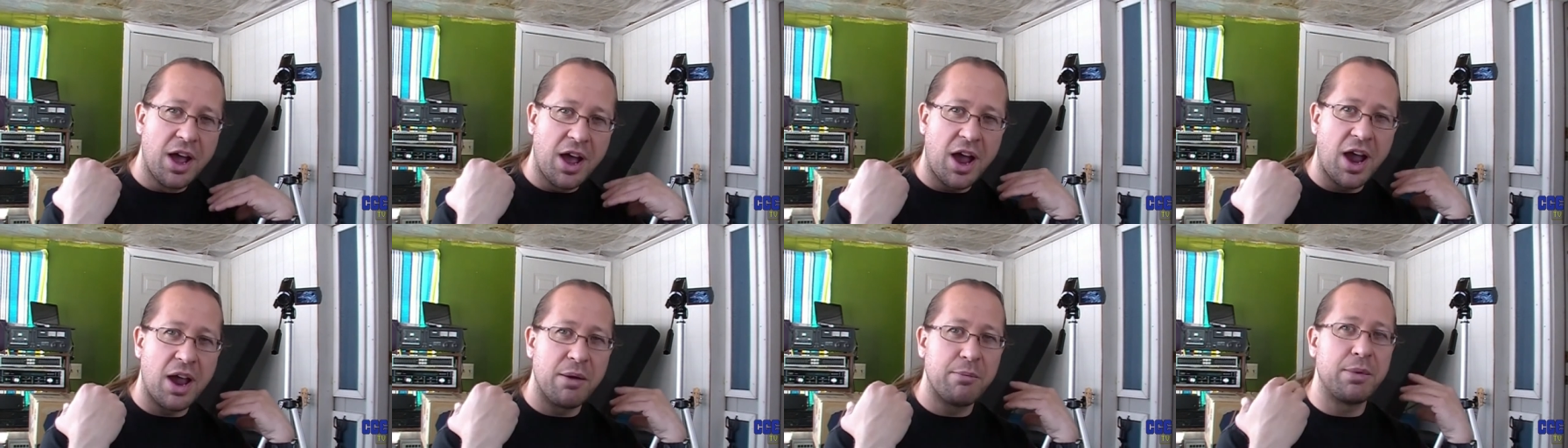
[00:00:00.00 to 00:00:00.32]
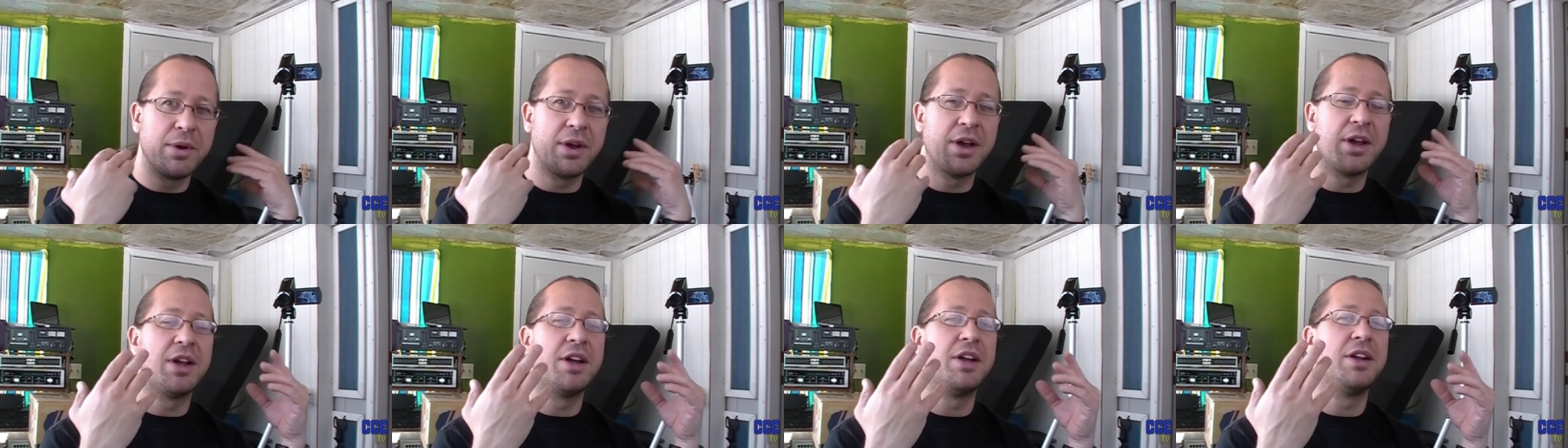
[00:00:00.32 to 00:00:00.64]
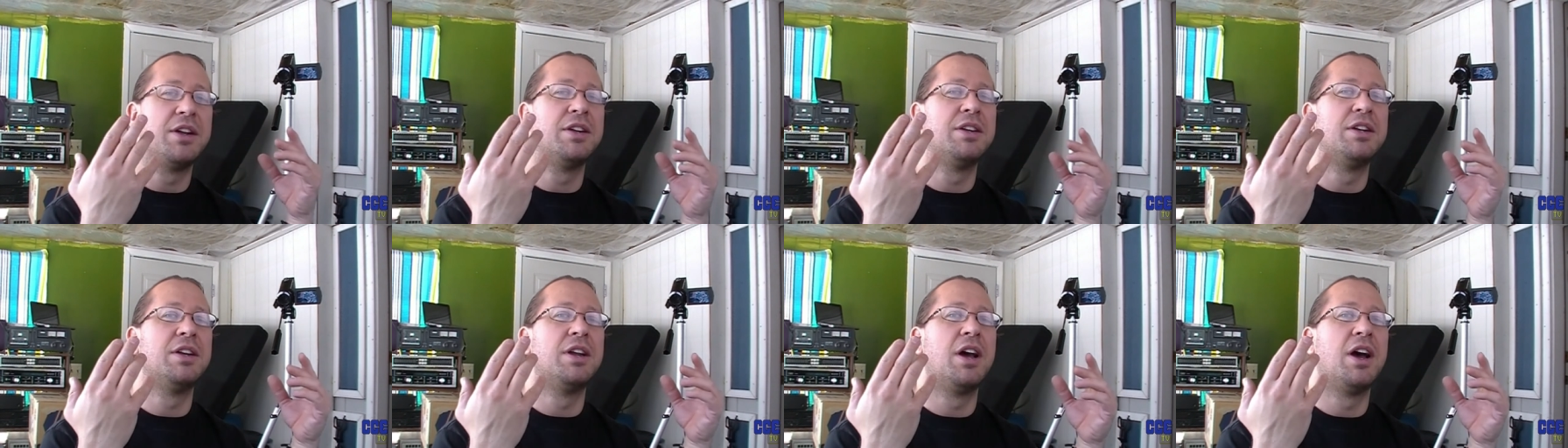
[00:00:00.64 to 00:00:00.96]
I've
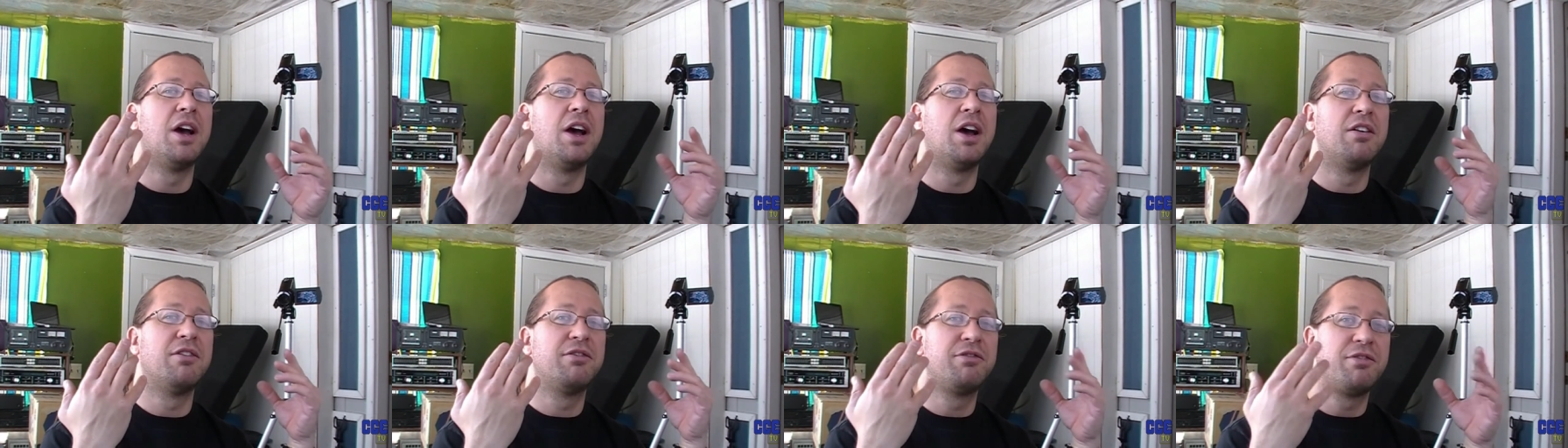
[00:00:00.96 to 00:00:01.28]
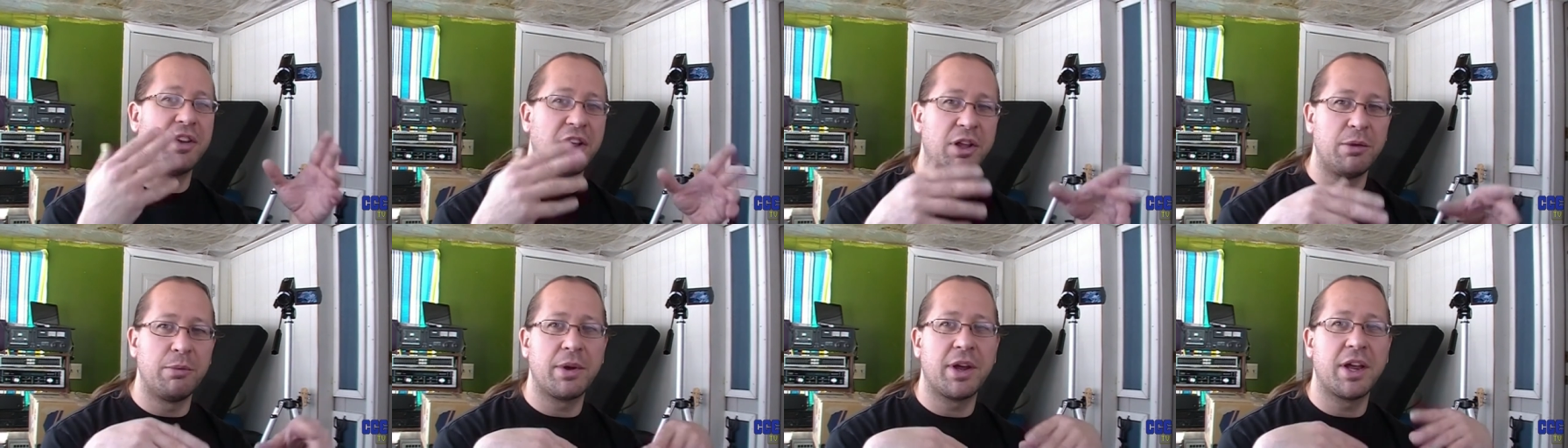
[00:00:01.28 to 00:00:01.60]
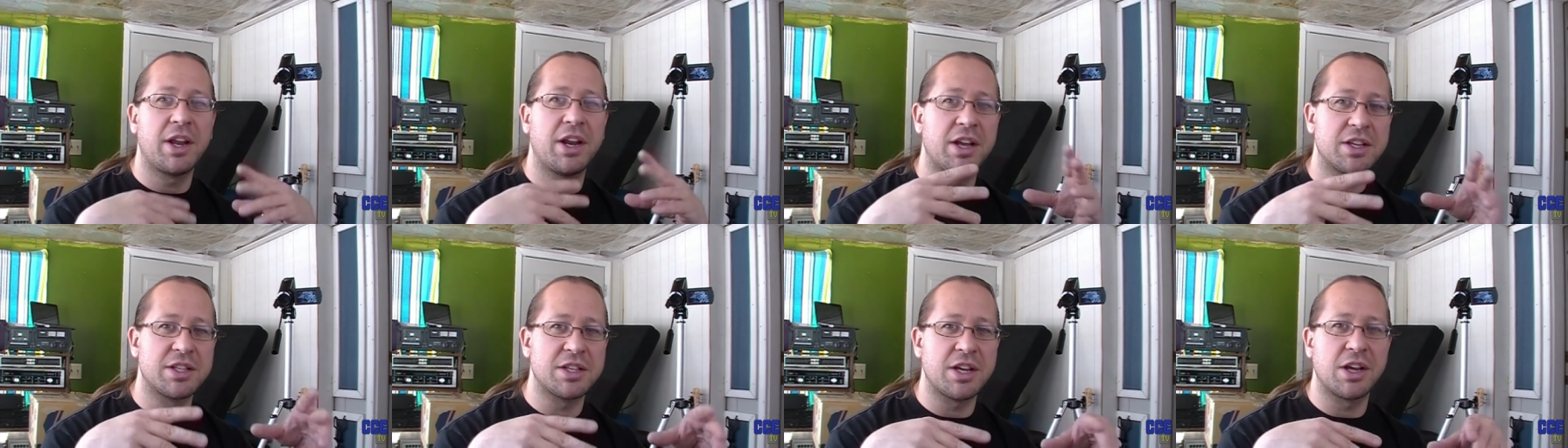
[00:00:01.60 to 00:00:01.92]
been uh, filming
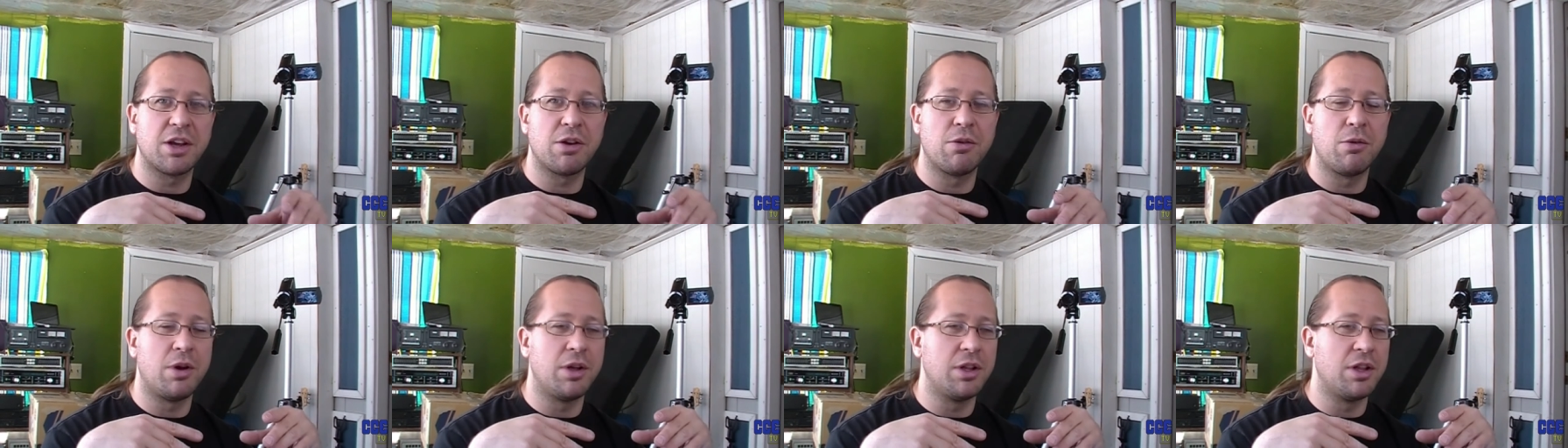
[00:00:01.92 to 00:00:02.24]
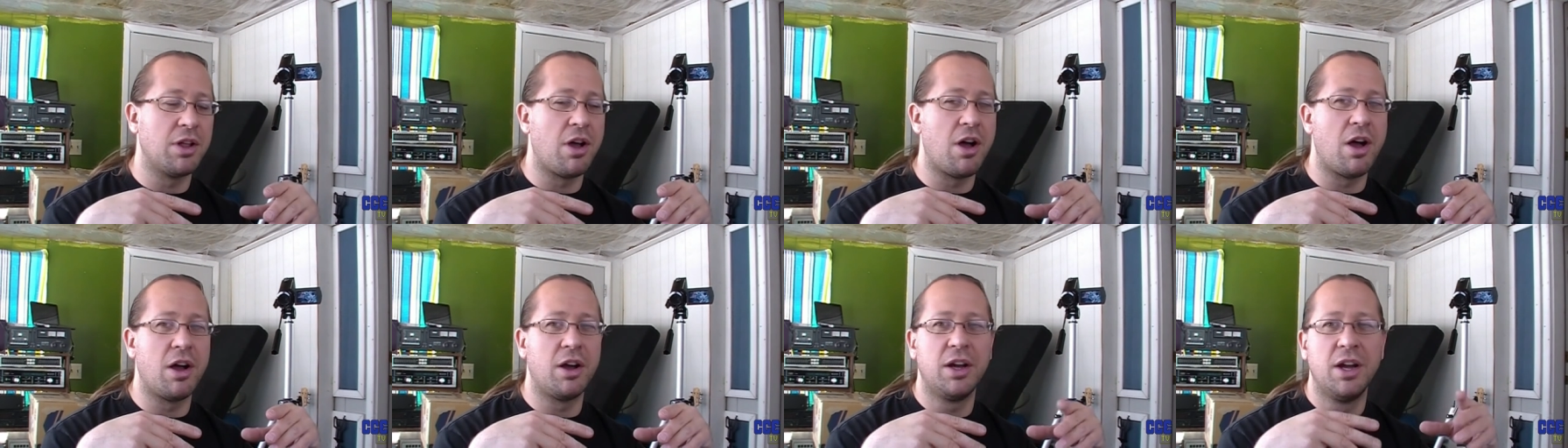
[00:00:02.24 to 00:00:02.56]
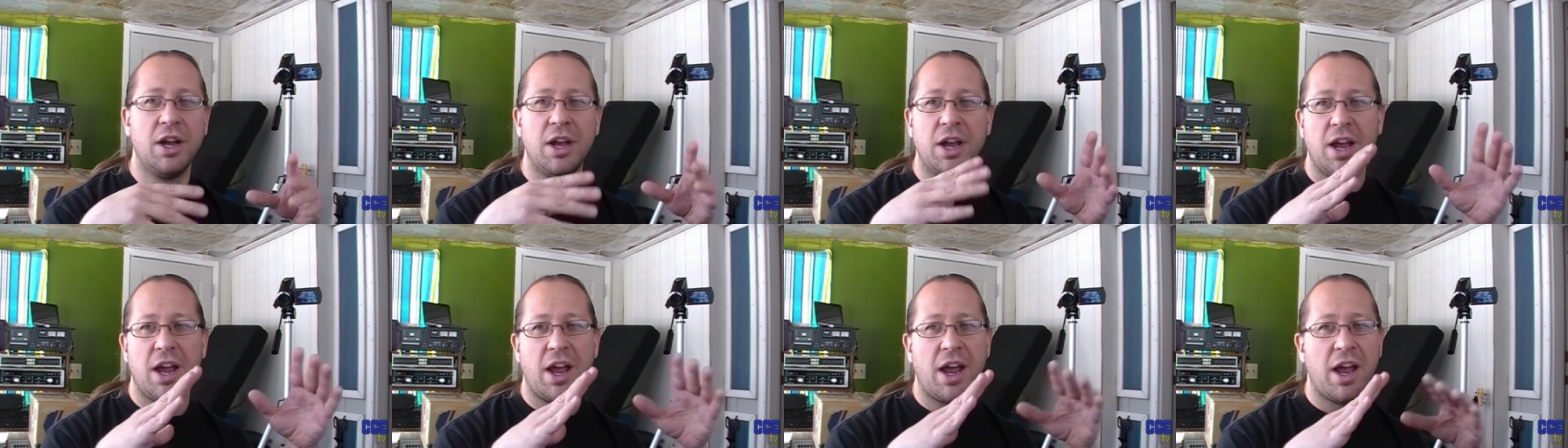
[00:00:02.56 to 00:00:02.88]
it as I go
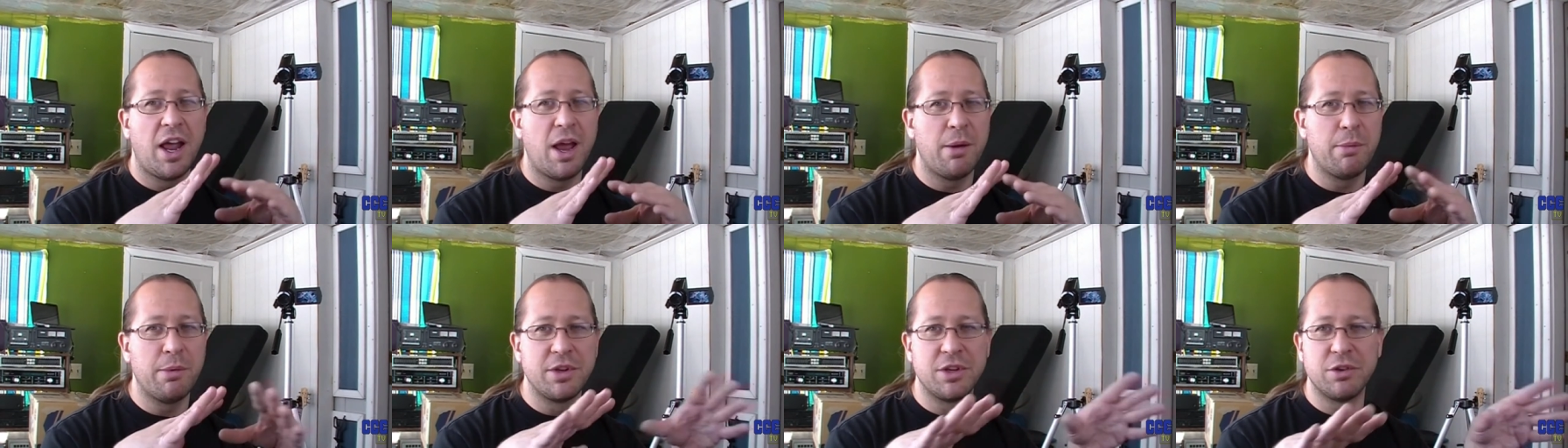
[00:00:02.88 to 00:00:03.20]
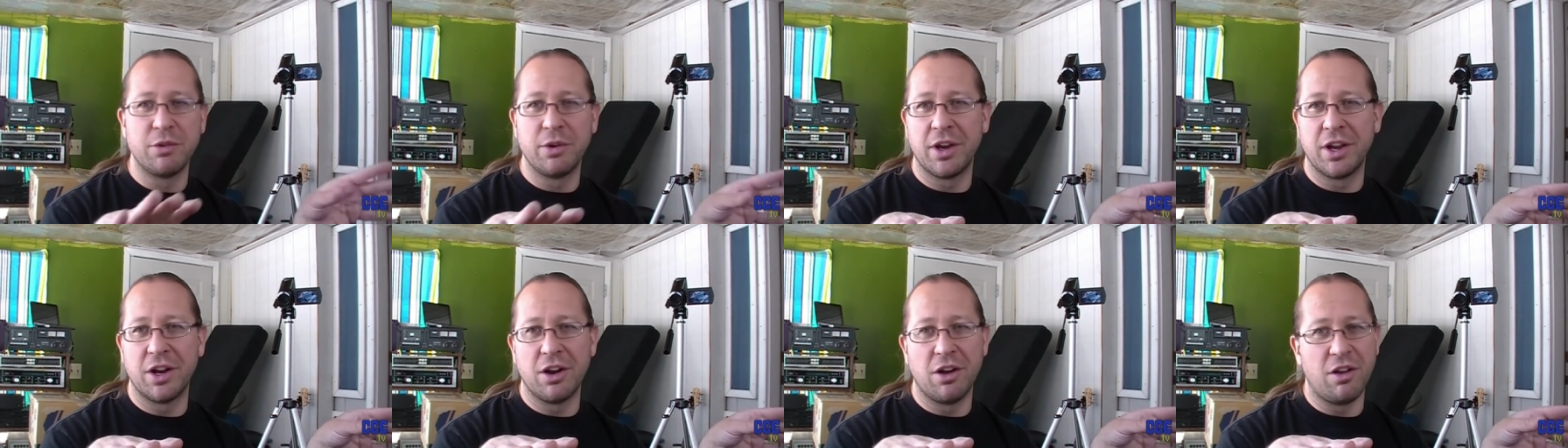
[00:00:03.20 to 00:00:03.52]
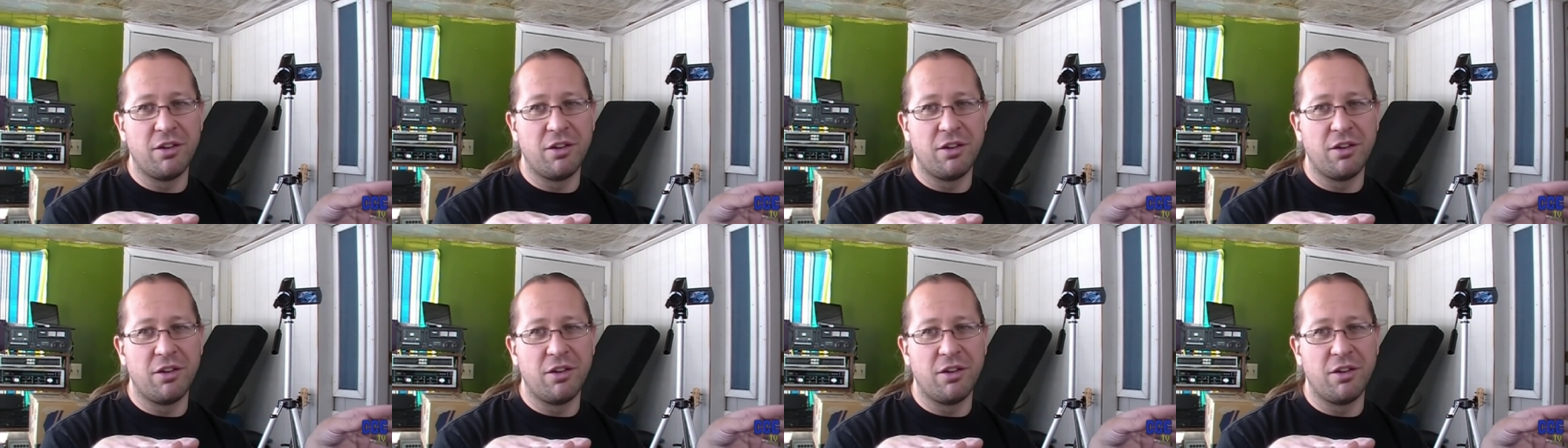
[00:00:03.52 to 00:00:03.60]
along, and I've been doing it